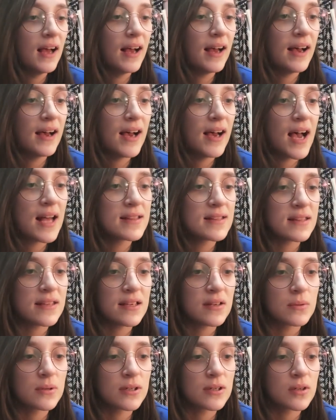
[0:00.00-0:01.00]
And
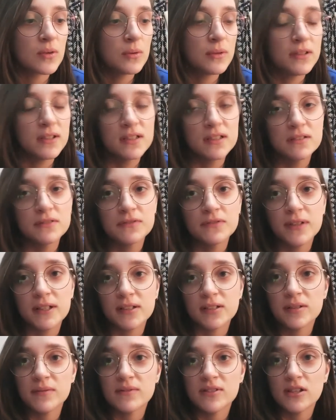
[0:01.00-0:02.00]
they work with
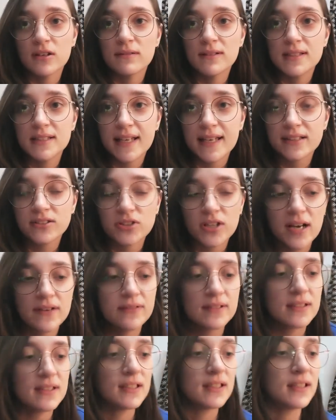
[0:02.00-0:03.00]
victims of sex
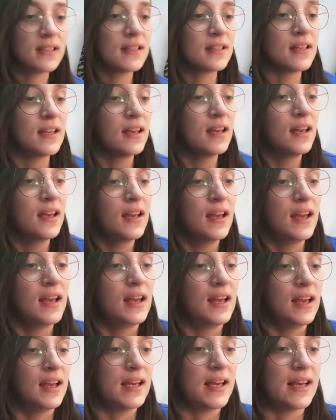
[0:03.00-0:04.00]
trafficking
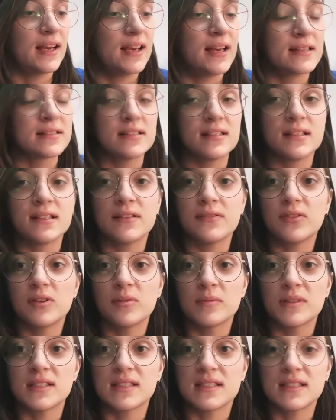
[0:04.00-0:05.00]
to give
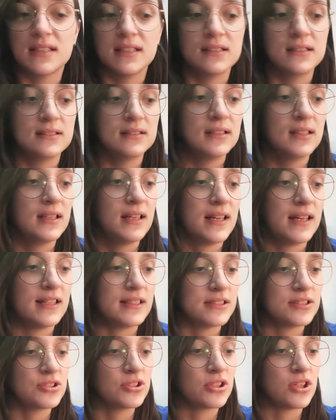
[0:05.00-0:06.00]
them a skill
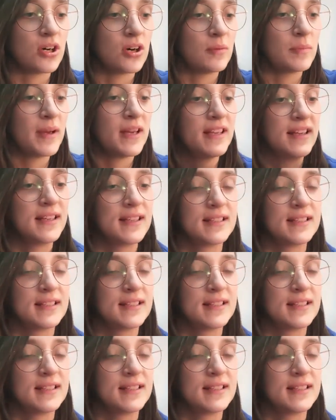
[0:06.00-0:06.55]
and a job.